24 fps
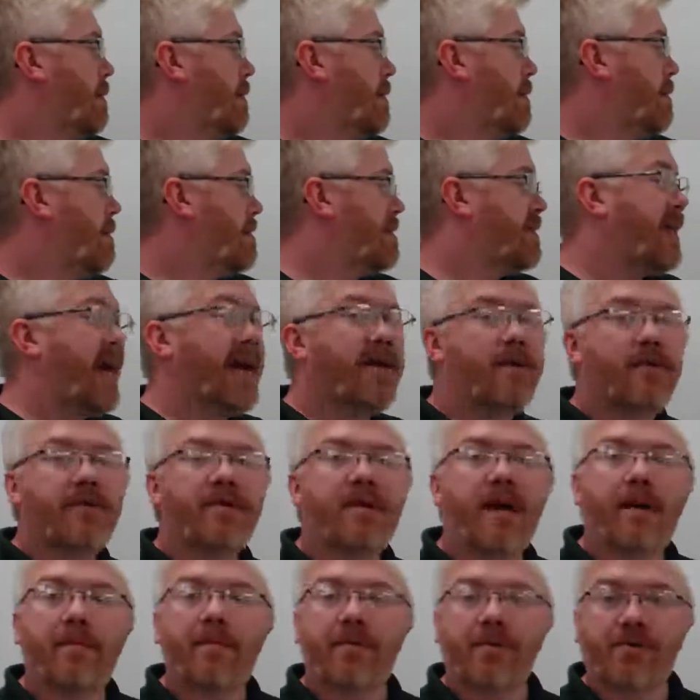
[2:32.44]
Standard
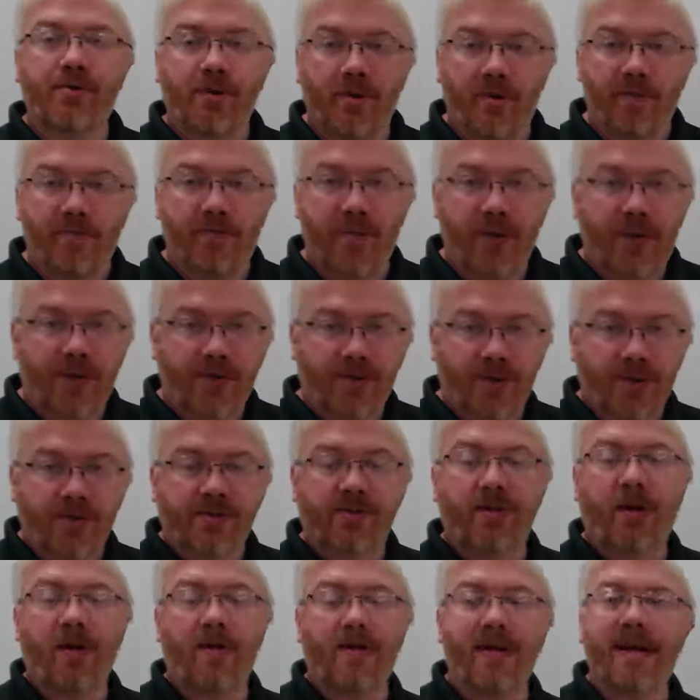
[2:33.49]
temperature and pressure, it's
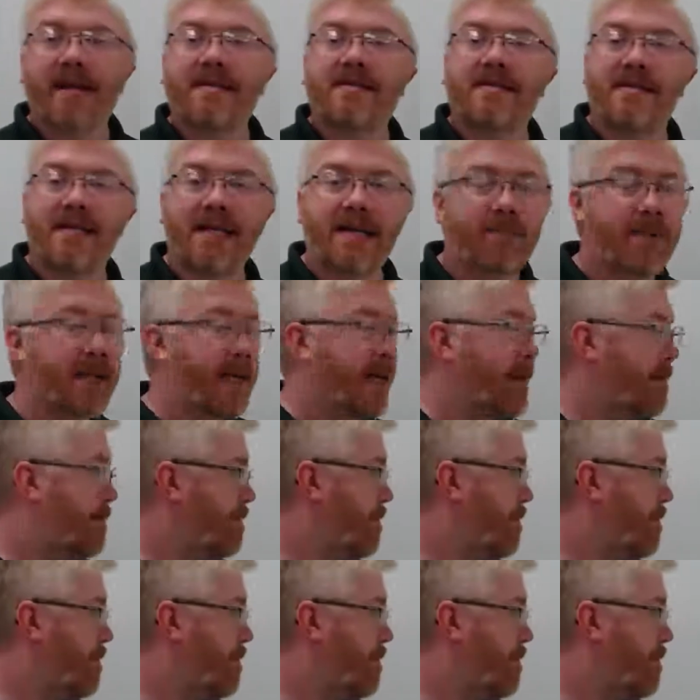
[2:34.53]
called STP.